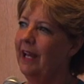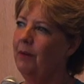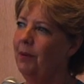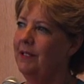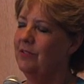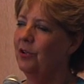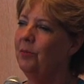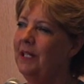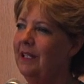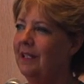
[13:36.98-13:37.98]
down by
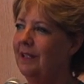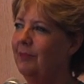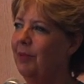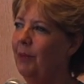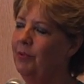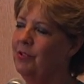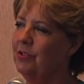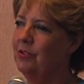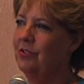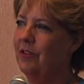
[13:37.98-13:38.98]
so many
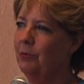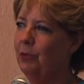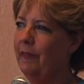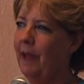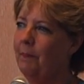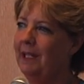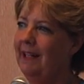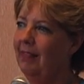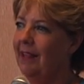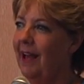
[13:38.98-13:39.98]
publishers and there weren't that
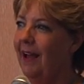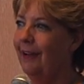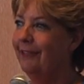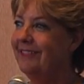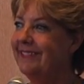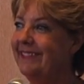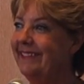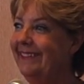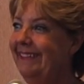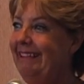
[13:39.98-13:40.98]
many left, and